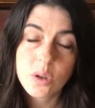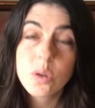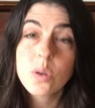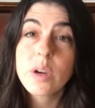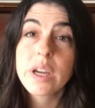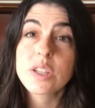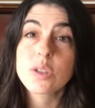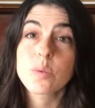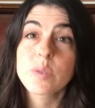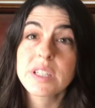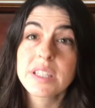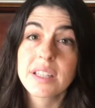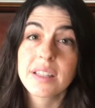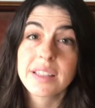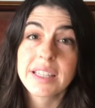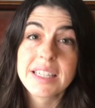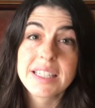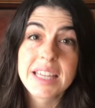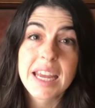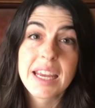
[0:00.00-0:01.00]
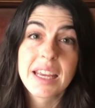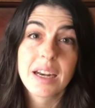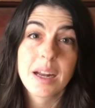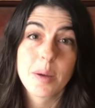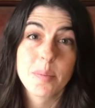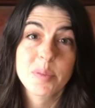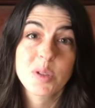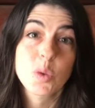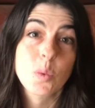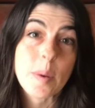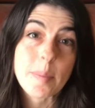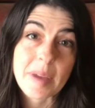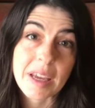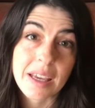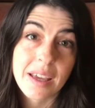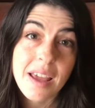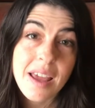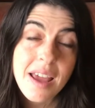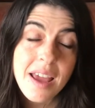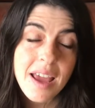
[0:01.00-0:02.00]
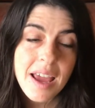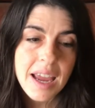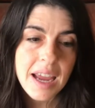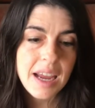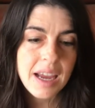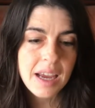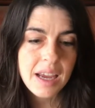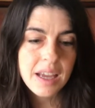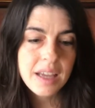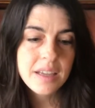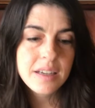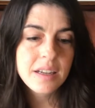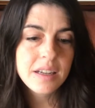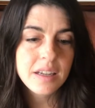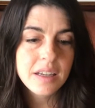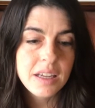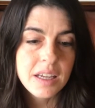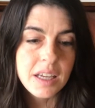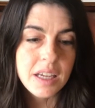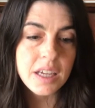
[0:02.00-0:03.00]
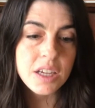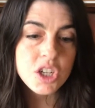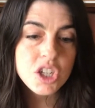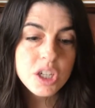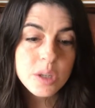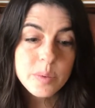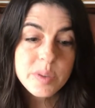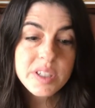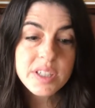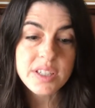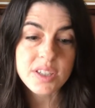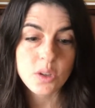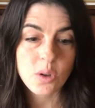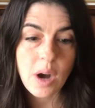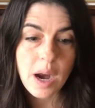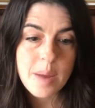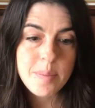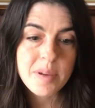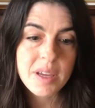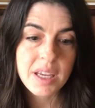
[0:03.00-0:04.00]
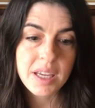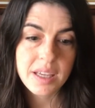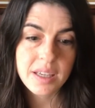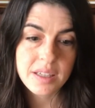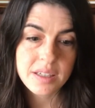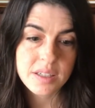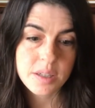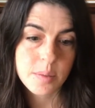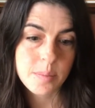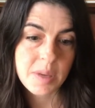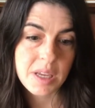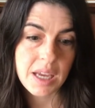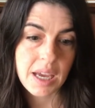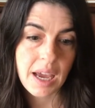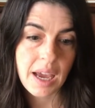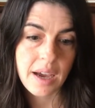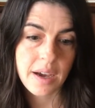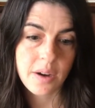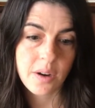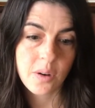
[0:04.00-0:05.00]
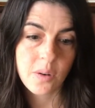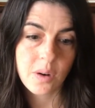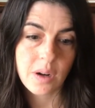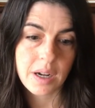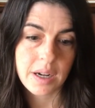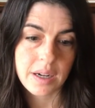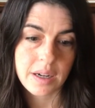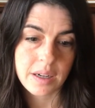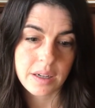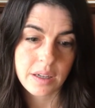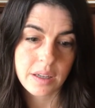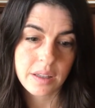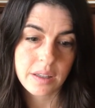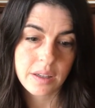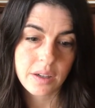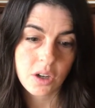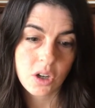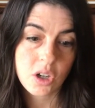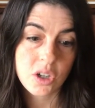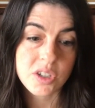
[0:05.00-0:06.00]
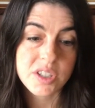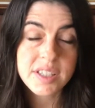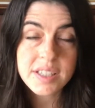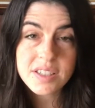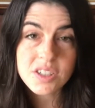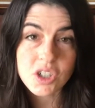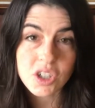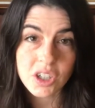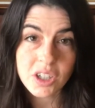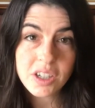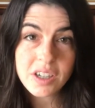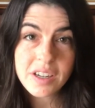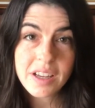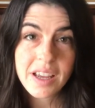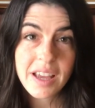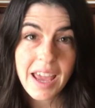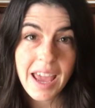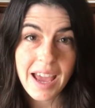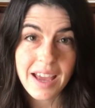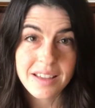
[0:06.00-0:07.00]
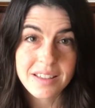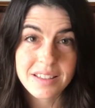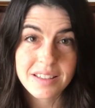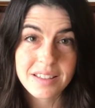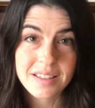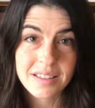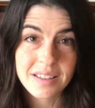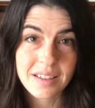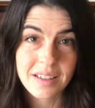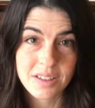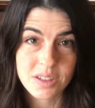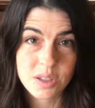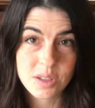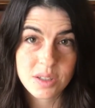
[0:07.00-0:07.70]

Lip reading: has recently taken up swimming, and she was describing to me how her sister has